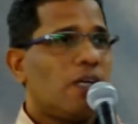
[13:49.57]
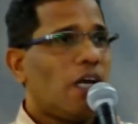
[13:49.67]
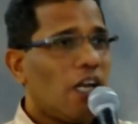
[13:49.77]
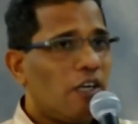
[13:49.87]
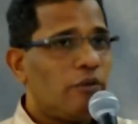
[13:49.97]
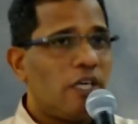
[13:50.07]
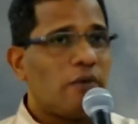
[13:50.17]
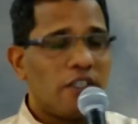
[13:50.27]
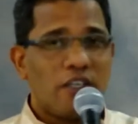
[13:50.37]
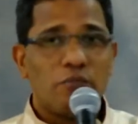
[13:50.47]
Hallelujah.
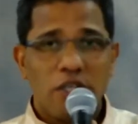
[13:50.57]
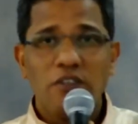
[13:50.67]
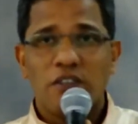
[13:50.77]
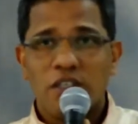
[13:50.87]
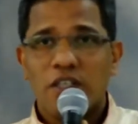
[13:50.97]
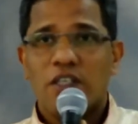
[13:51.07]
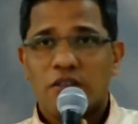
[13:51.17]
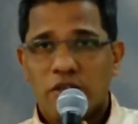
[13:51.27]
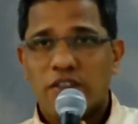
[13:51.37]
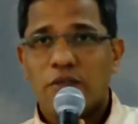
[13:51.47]
Where is that verse?
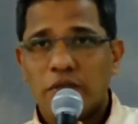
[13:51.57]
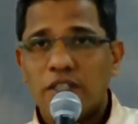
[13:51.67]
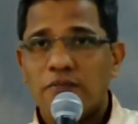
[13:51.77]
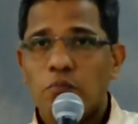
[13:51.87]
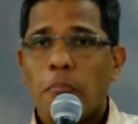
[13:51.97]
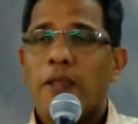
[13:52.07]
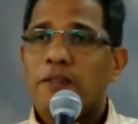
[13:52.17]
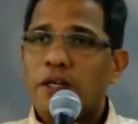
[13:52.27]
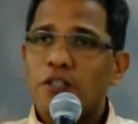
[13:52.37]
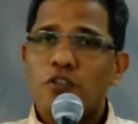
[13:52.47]
Where is that verse?
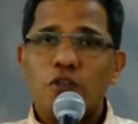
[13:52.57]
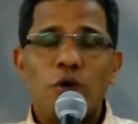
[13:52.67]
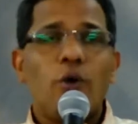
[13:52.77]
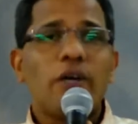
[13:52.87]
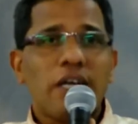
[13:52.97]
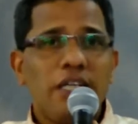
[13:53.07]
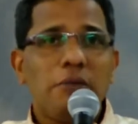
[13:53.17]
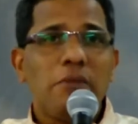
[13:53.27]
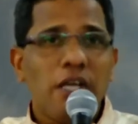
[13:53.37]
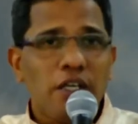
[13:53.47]
There is no
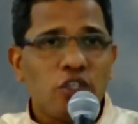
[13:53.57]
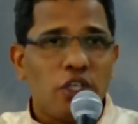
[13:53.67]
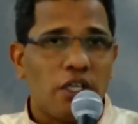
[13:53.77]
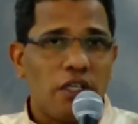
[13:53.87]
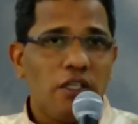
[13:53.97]
condemnation